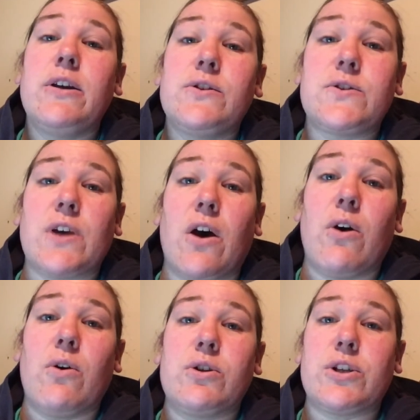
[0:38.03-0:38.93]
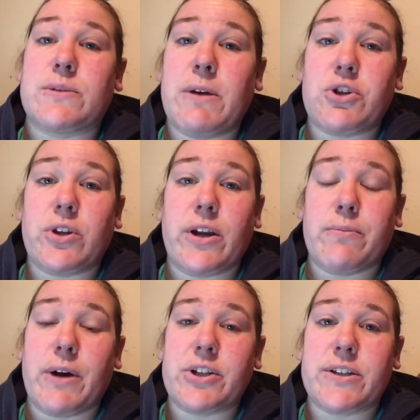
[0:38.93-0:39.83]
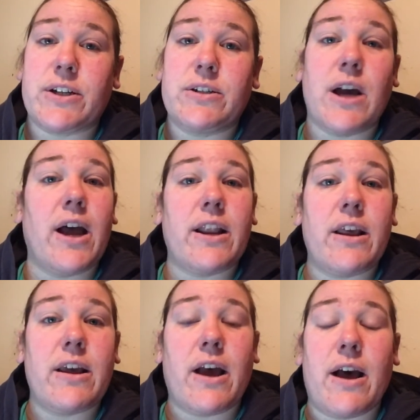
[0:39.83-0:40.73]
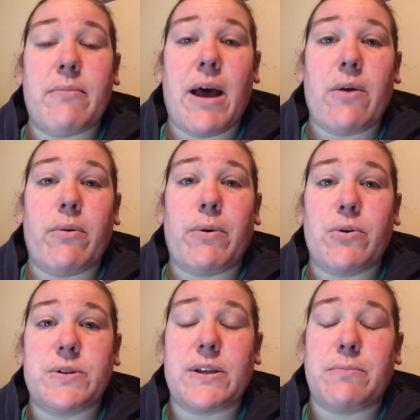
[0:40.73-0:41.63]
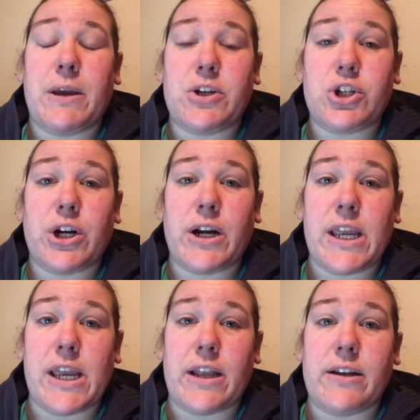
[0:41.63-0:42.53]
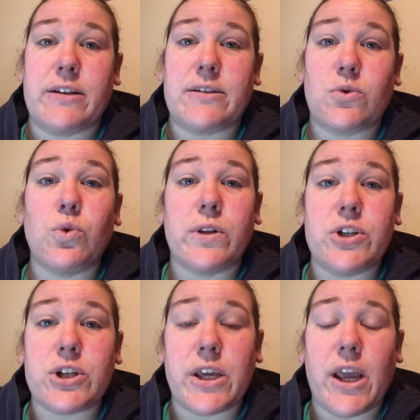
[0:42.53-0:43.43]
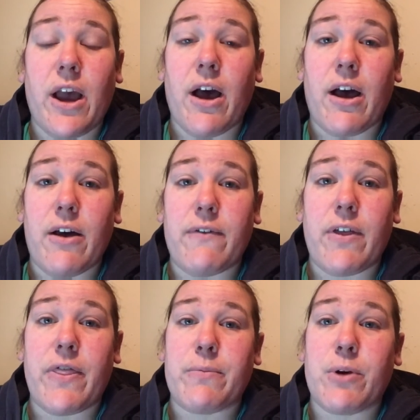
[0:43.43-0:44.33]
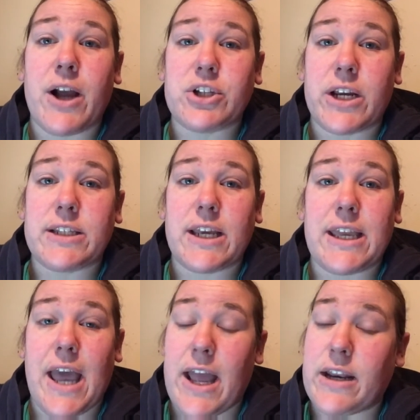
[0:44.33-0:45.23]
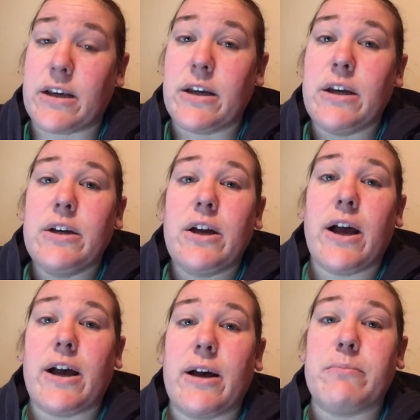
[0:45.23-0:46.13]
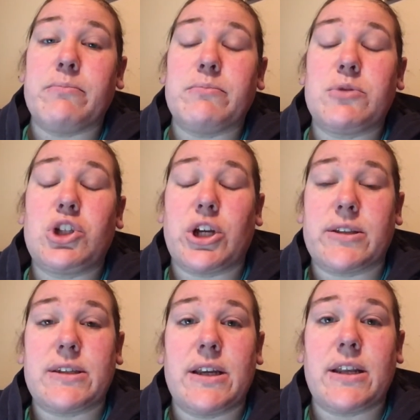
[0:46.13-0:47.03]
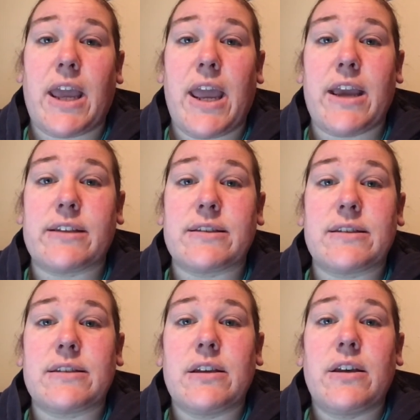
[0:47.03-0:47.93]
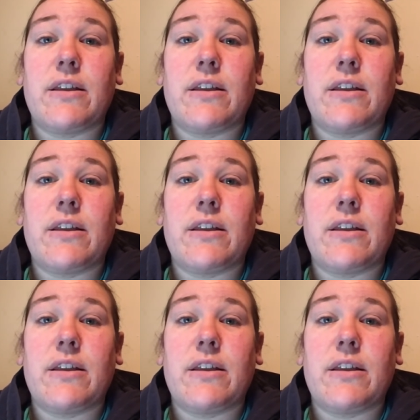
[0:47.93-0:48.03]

So just make sure that your projects are done. I will post a picture in Schoology of the project again, just in case